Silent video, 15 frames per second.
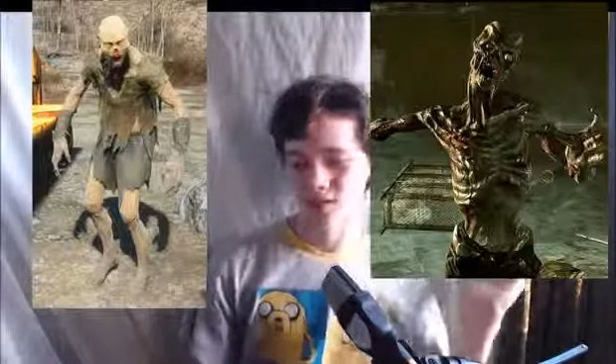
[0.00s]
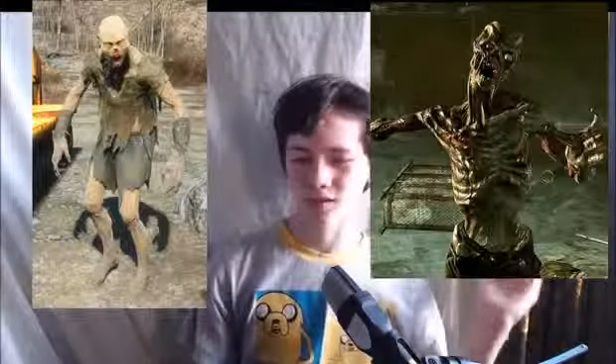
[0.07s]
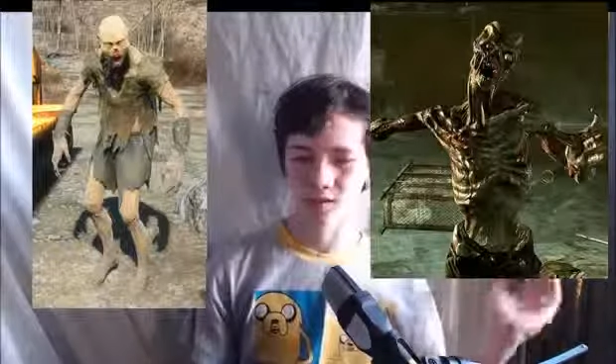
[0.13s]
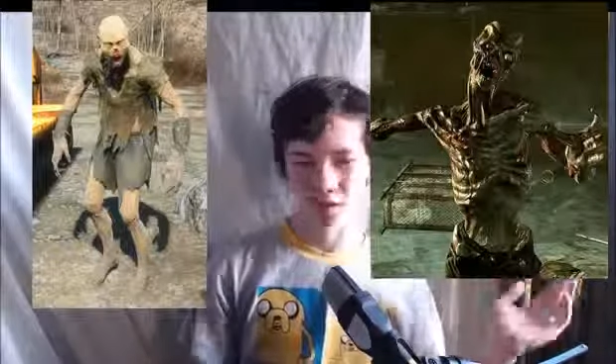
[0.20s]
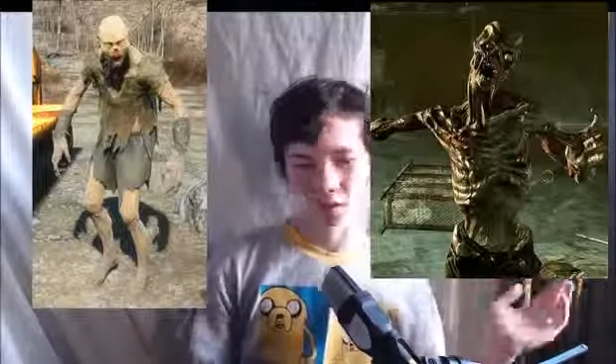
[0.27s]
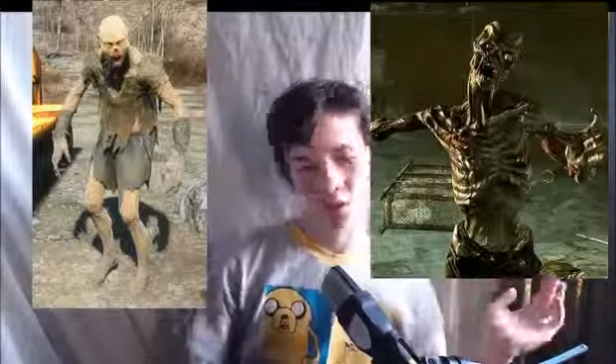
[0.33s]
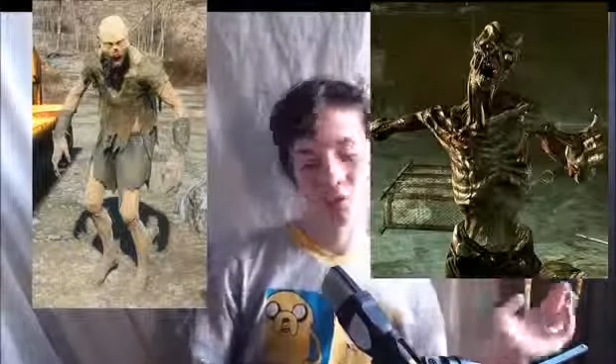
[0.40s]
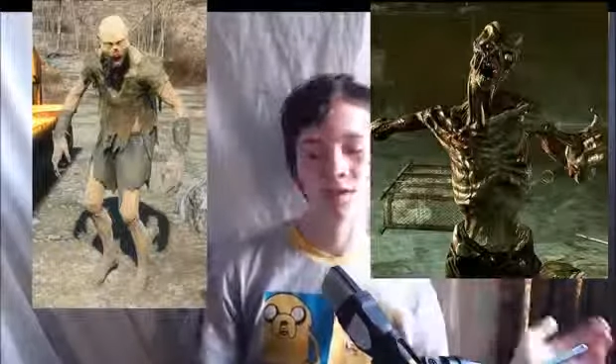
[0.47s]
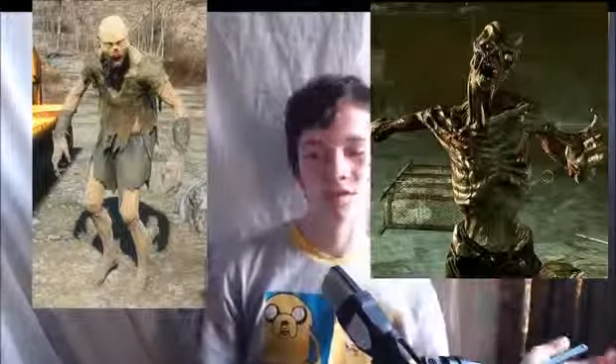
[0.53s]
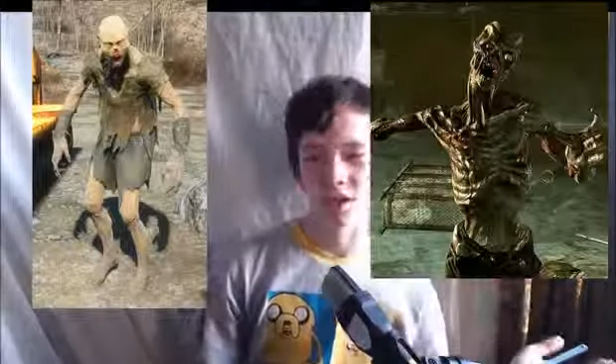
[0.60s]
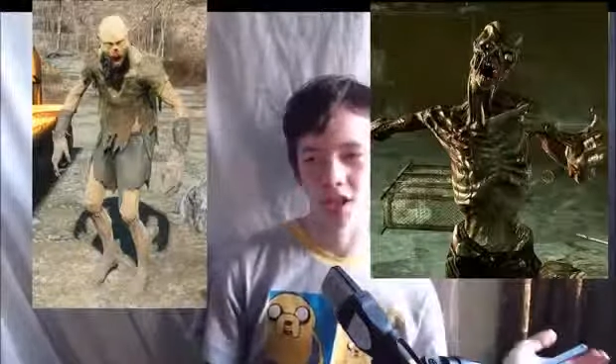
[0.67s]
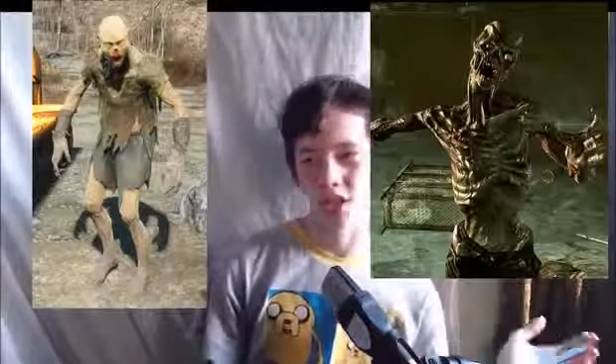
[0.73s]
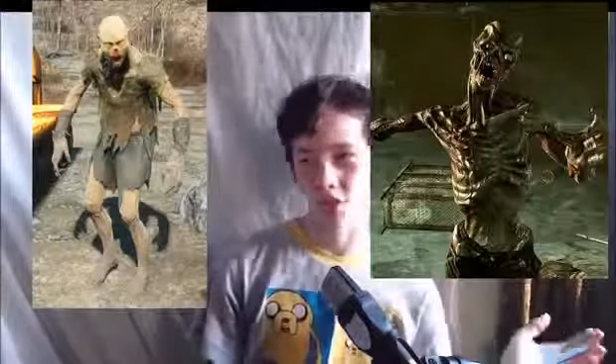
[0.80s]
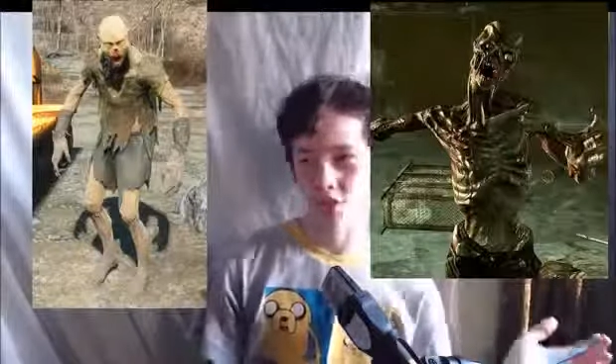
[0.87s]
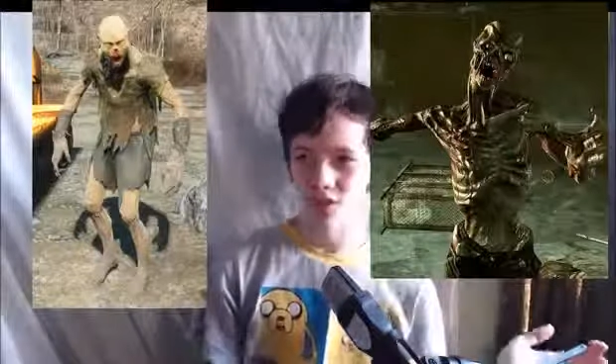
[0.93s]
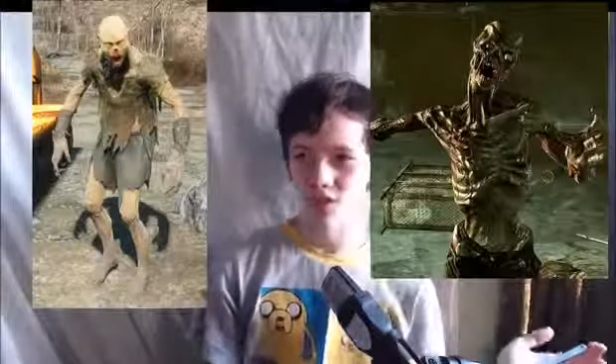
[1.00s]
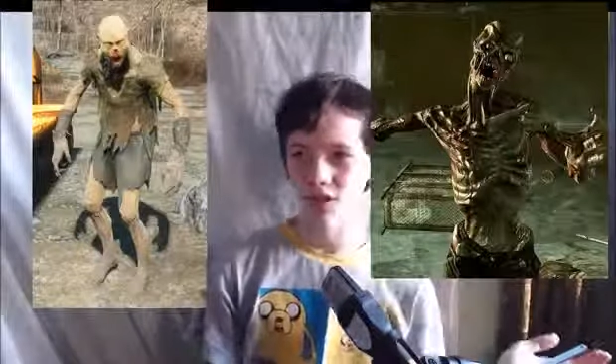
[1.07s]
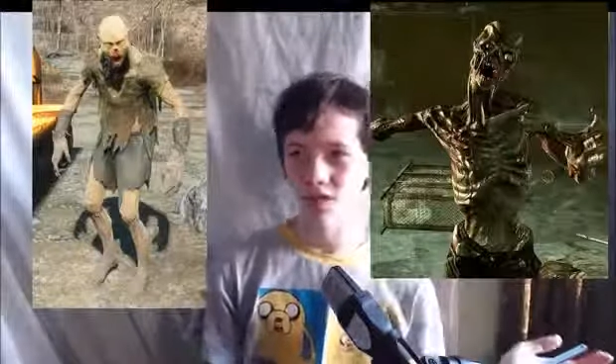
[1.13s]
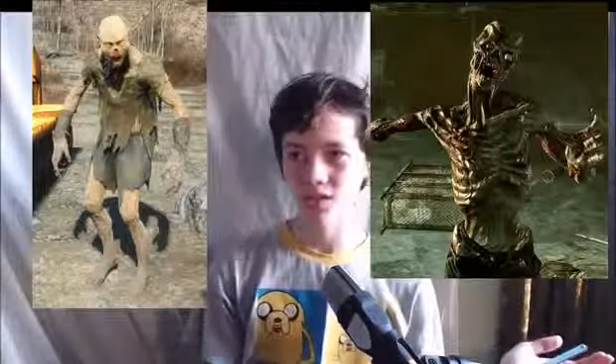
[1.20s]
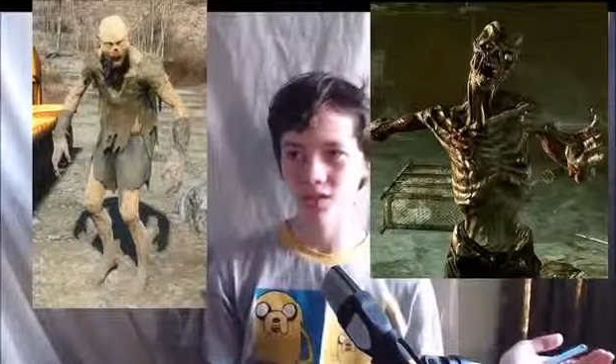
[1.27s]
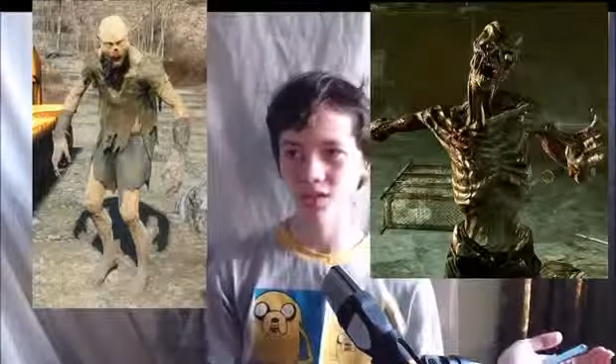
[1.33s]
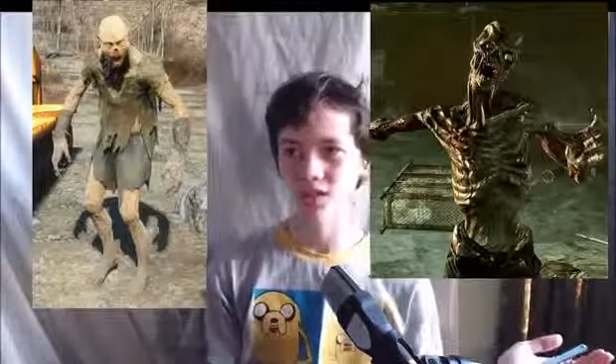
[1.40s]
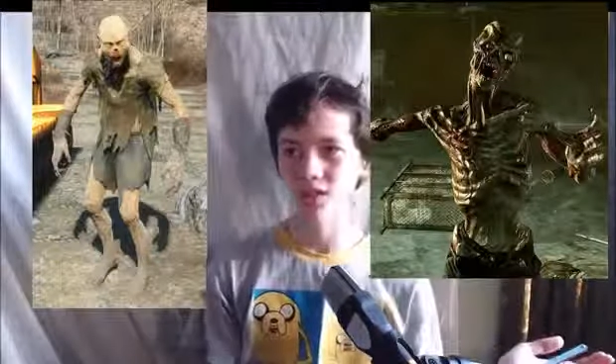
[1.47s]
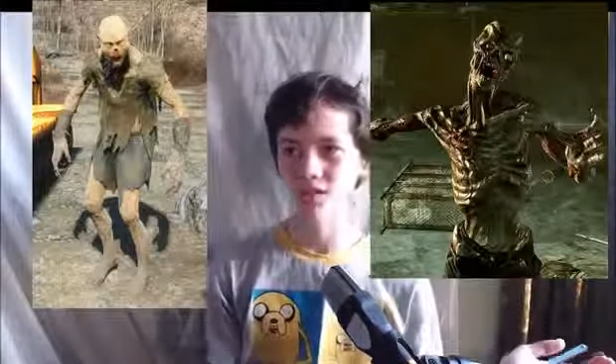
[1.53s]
2 centuries,